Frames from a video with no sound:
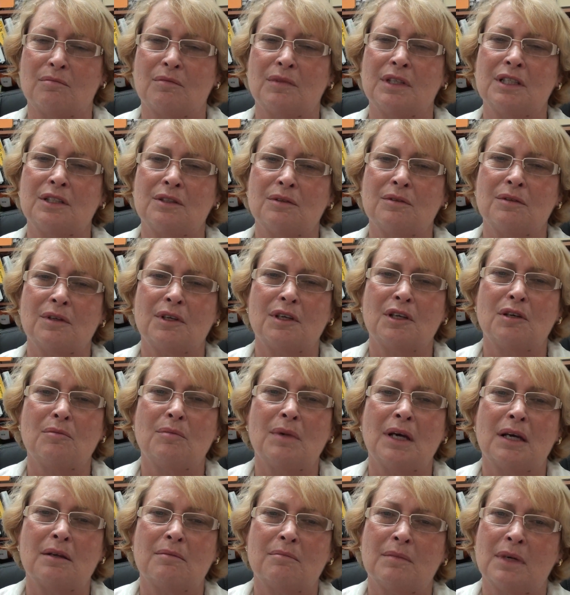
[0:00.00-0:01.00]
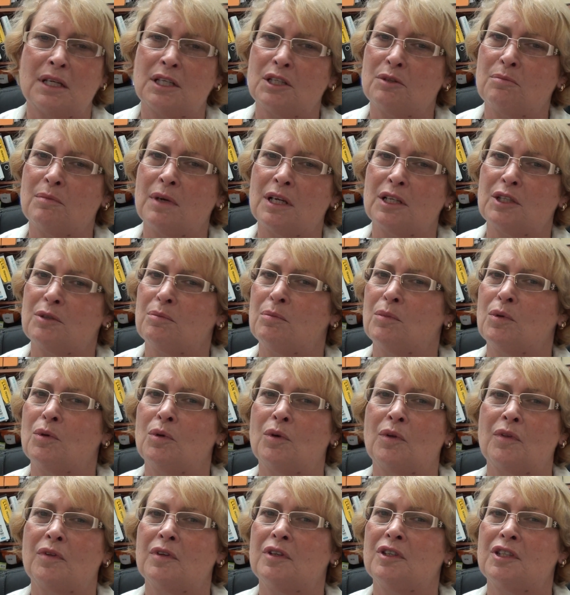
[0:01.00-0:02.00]
We're talking about much, much
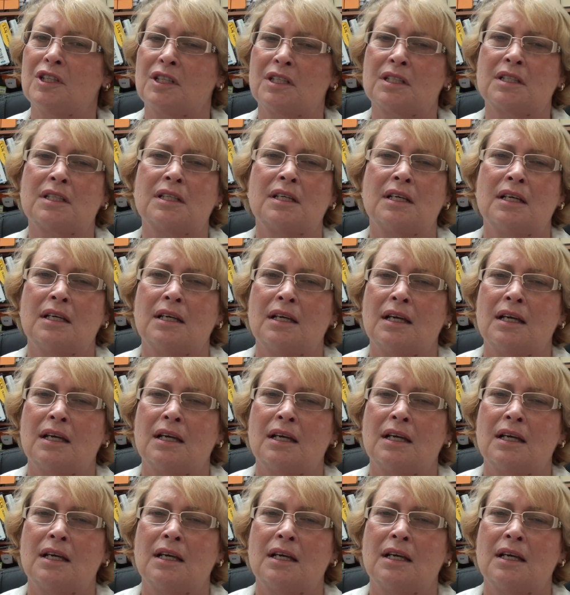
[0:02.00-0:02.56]
more than just